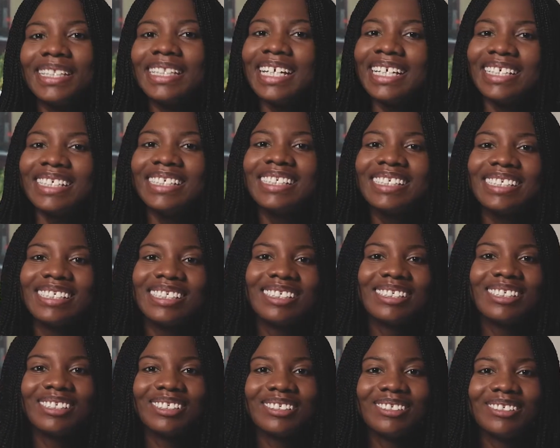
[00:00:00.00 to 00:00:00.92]
they used to
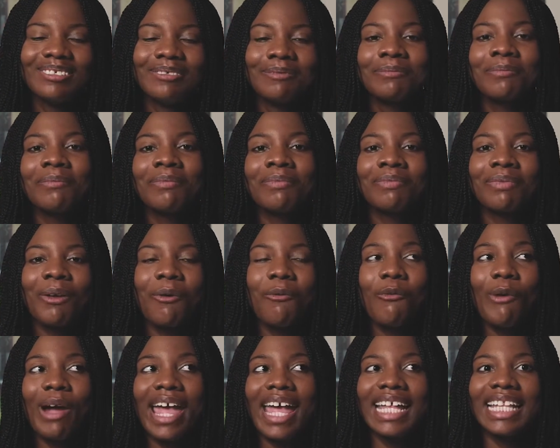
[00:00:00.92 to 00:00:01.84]
do
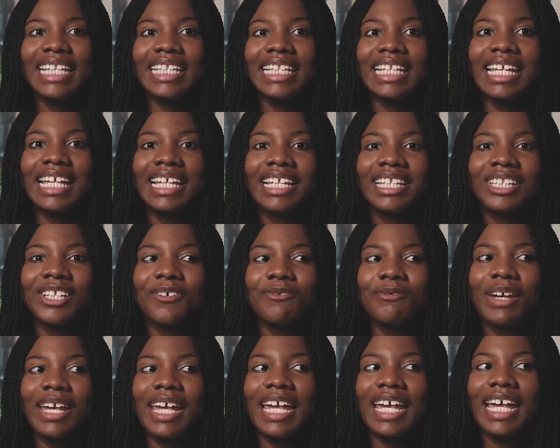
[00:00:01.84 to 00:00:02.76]
when they
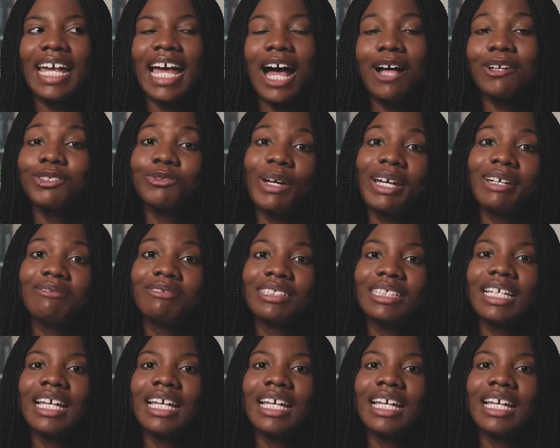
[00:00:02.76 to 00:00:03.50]
were housewives.